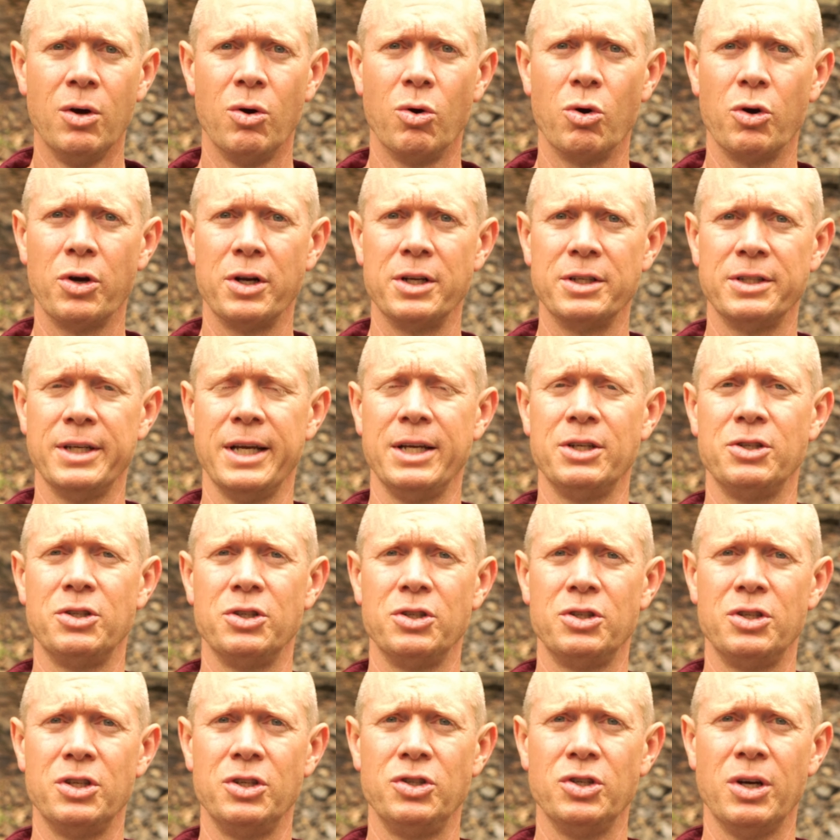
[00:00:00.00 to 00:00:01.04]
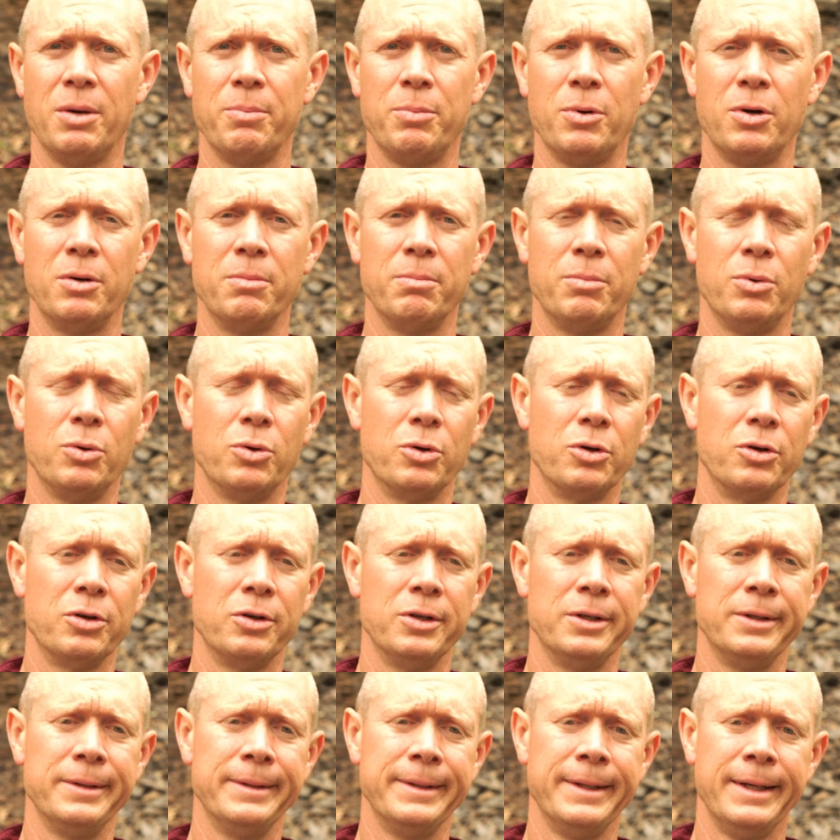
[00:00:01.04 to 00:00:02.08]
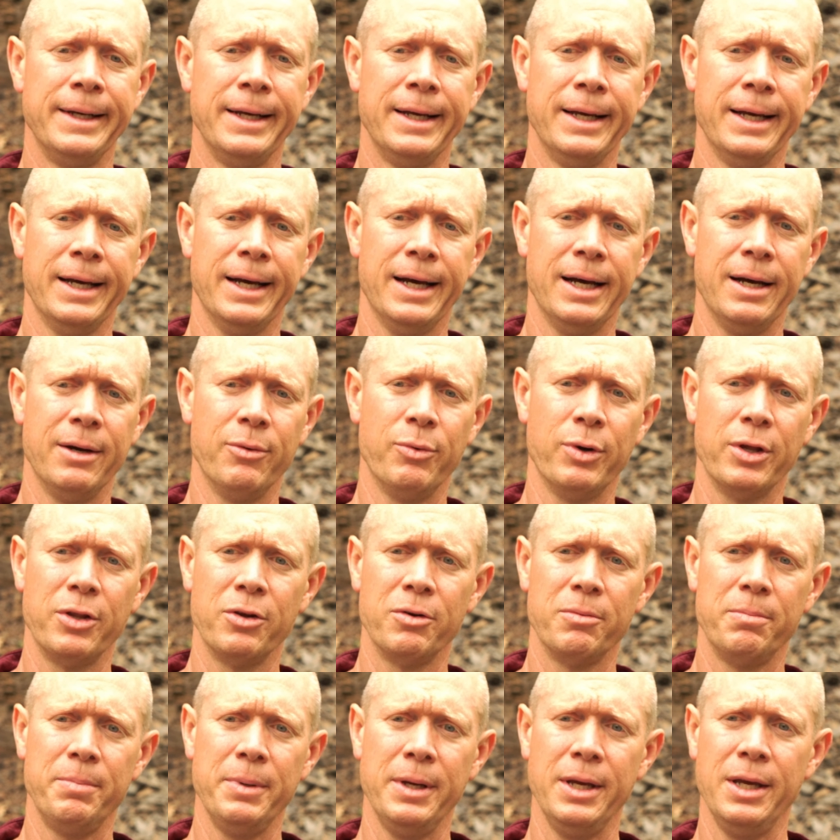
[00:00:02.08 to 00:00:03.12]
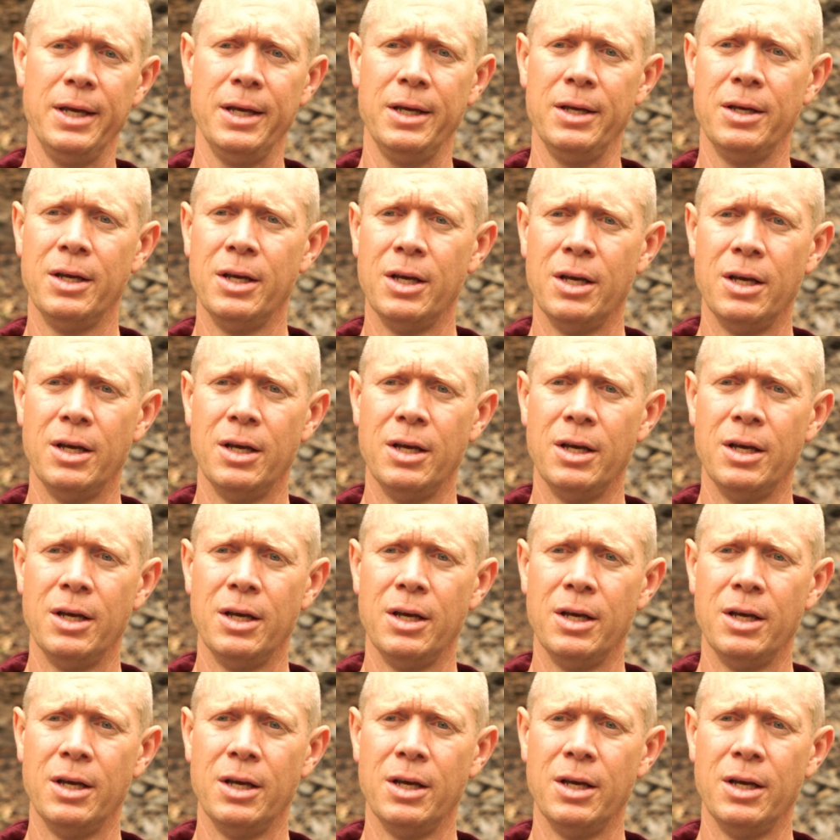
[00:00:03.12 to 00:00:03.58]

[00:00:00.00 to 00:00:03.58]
organizations to jump on board, and whether it be